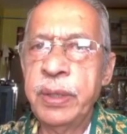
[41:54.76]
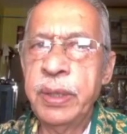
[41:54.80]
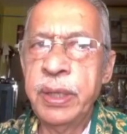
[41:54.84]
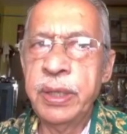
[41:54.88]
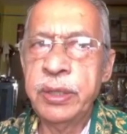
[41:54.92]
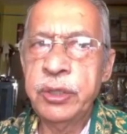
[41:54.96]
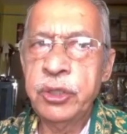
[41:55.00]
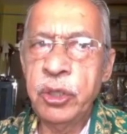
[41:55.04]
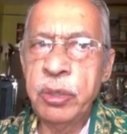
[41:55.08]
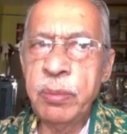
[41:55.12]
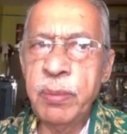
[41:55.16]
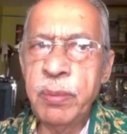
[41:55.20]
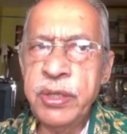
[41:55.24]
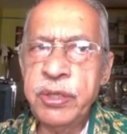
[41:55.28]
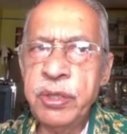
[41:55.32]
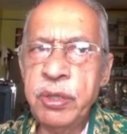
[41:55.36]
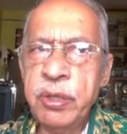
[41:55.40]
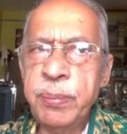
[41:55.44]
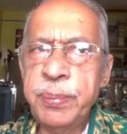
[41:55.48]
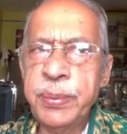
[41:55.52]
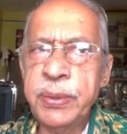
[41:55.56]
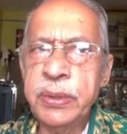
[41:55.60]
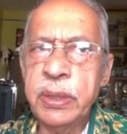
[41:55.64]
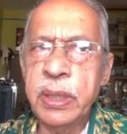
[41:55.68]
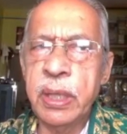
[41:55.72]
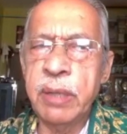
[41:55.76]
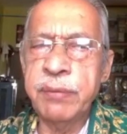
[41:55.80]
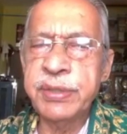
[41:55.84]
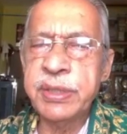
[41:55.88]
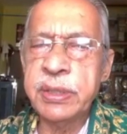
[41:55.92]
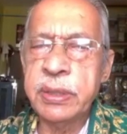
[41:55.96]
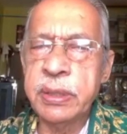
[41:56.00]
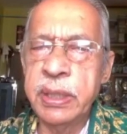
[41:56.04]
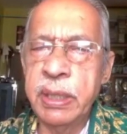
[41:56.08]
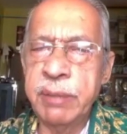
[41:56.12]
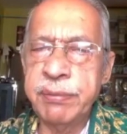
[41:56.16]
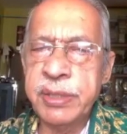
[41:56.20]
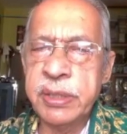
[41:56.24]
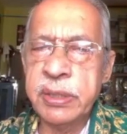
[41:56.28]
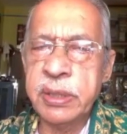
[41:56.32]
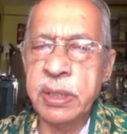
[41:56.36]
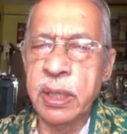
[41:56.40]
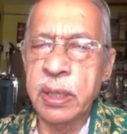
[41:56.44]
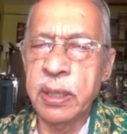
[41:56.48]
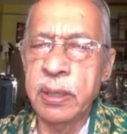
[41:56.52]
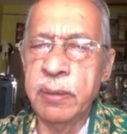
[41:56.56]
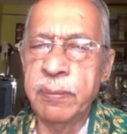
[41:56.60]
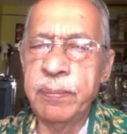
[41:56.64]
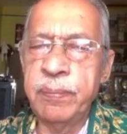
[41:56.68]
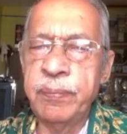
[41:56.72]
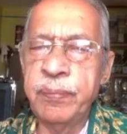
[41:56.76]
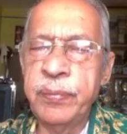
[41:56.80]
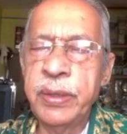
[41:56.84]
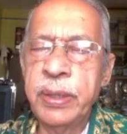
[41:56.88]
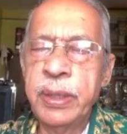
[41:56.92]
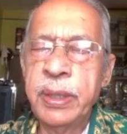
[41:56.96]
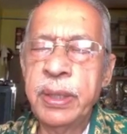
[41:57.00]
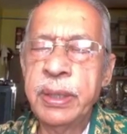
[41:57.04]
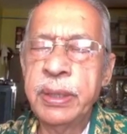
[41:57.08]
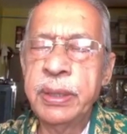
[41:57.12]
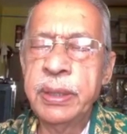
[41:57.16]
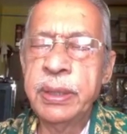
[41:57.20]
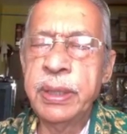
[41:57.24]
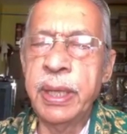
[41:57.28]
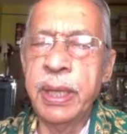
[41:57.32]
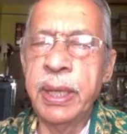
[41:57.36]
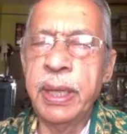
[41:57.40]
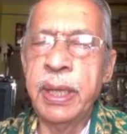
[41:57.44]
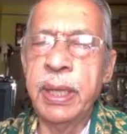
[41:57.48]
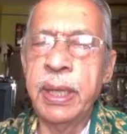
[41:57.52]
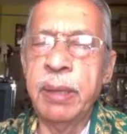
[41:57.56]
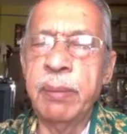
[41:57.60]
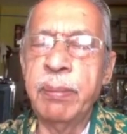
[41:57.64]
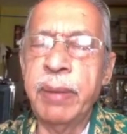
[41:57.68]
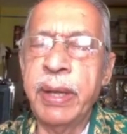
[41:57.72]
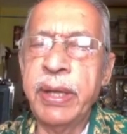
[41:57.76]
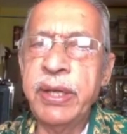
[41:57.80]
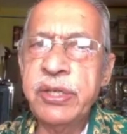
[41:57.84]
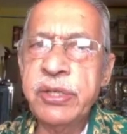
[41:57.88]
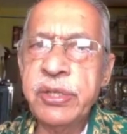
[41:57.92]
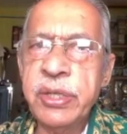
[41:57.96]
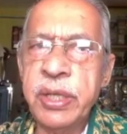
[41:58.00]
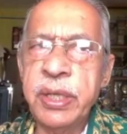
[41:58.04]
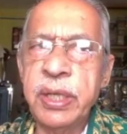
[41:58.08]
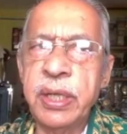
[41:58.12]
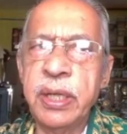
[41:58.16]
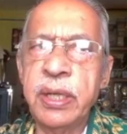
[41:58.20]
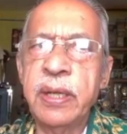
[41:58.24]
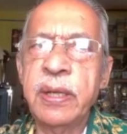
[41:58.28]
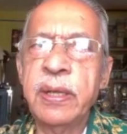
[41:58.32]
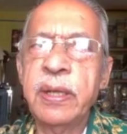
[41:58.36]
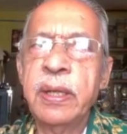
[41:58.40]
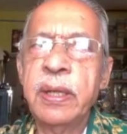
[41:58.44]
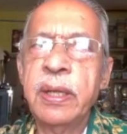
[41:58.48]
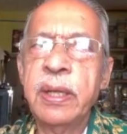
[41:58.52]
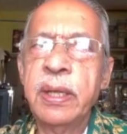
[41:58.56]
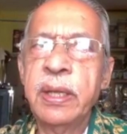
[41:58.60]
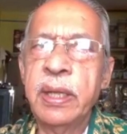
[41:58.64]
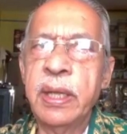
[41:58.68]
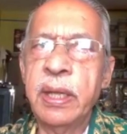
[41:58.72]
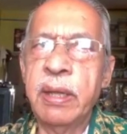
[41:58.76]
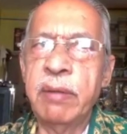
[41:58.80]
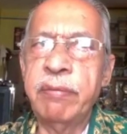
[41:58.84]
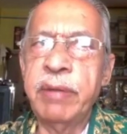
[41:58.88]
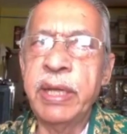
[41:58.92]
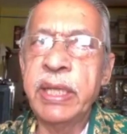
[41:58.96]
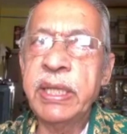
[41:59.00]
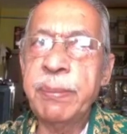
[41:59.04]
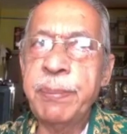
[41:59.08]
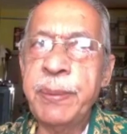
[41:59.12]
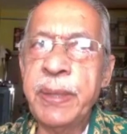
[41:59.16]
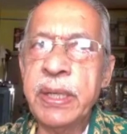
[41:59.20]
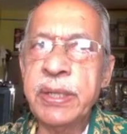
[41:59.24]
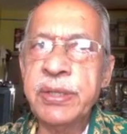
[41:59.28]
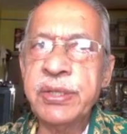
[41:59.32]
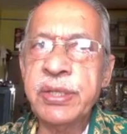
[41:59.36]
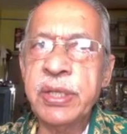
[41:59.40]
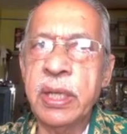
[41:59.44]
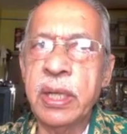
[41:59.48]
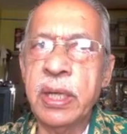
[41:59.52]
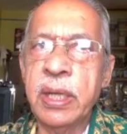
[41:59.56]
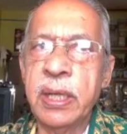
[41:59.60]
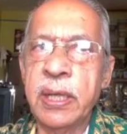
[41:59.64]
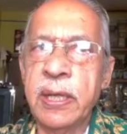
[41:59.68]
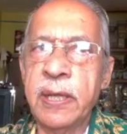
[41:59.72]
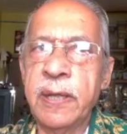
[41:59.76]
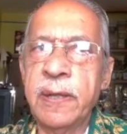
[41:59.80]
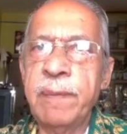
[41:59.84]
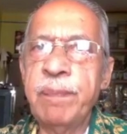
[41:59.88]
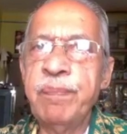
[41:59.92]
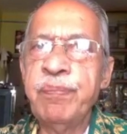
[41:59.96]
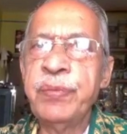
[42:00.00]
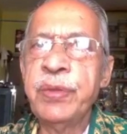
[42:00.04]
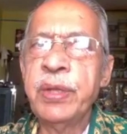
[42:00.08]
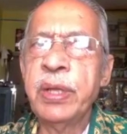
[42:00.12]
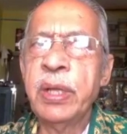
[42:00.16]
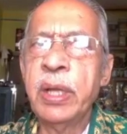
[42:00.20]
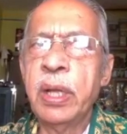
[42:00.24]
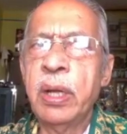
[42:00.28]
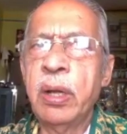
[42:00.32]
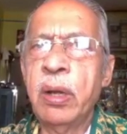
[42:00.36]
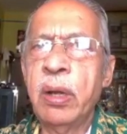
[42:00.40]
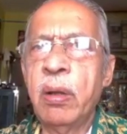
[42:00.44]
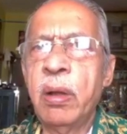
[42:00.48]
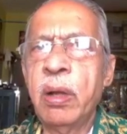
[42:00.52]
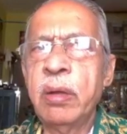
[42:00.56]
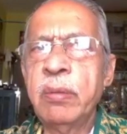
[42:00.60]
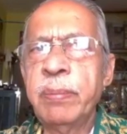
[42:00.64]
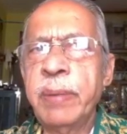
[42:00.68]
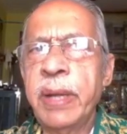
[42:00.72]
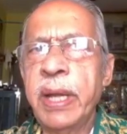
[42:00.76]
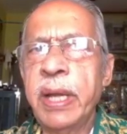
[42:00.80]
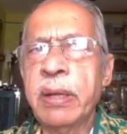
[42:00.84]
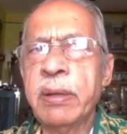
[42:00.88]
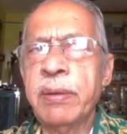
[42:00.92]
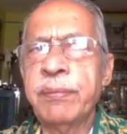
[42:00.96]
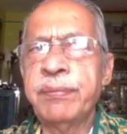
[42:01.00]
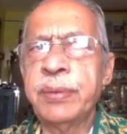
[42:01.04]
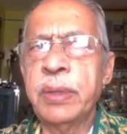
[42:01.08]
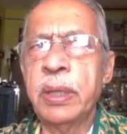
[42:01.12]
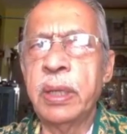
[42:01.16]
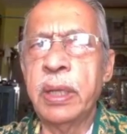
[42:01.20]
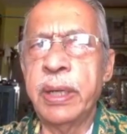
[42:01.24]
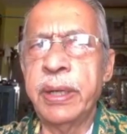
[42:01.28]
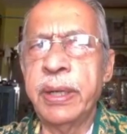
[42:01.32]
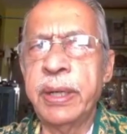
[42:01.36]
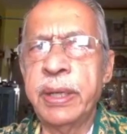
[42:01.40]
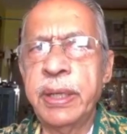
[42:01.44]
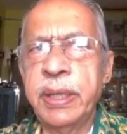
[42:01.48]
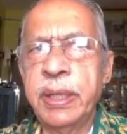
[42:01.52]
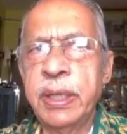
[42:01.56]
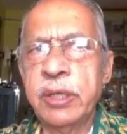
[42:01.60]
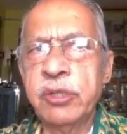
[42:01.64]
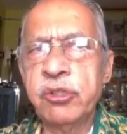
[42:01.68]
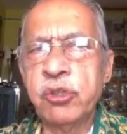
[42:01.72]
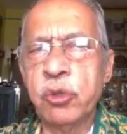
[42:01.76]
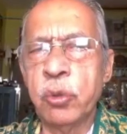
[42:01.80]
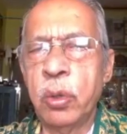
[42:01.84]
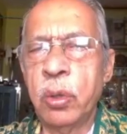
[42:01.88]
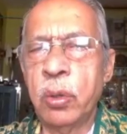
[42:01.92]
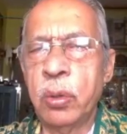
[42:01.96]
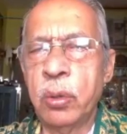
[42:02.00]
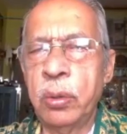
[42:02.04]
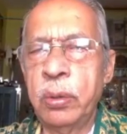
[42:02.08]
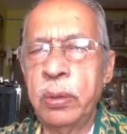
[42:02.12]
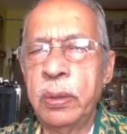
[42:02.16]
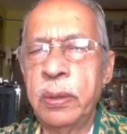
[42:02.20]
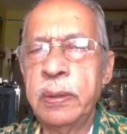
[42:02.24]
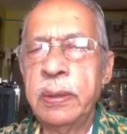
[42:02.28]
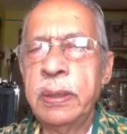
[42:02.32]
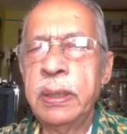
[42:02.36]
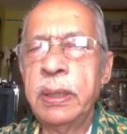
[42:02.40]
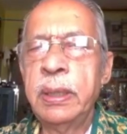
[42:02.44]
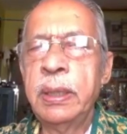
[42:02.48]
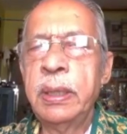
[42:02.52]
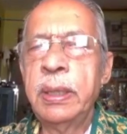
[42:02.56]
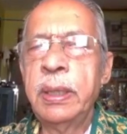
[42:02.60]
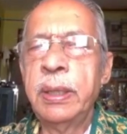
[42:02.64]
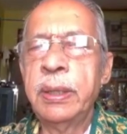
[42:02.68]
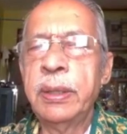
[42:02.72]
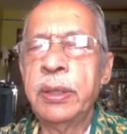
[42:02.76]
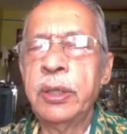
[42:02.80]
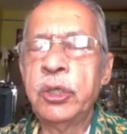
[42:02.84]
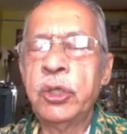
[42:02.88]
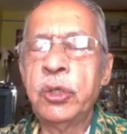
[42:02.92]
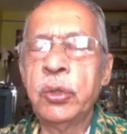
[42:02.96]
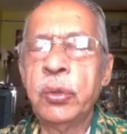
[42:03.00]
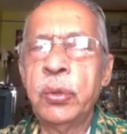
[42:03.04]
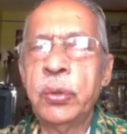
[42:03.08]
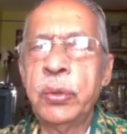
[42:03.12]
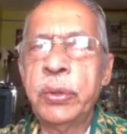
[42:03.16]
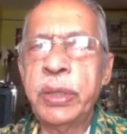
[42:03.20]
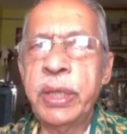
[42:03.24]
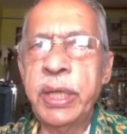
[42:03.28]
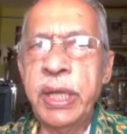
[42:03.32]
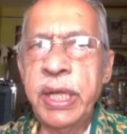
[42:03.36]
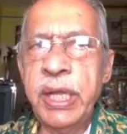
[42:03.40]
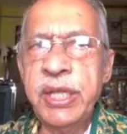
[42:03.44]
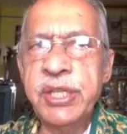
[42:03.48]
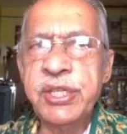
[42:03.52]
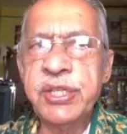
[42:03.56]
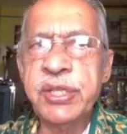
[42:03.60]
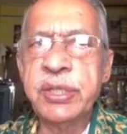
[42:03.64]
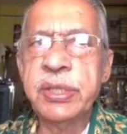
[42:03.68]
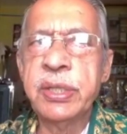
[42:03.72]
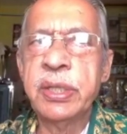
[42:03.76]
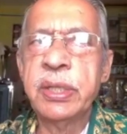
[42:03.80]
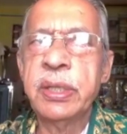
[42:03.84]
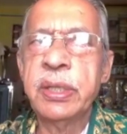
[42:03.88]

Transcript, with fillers: Tirumala Devasthanam, they maintain a Veda Patashala long back of 100 years old to teach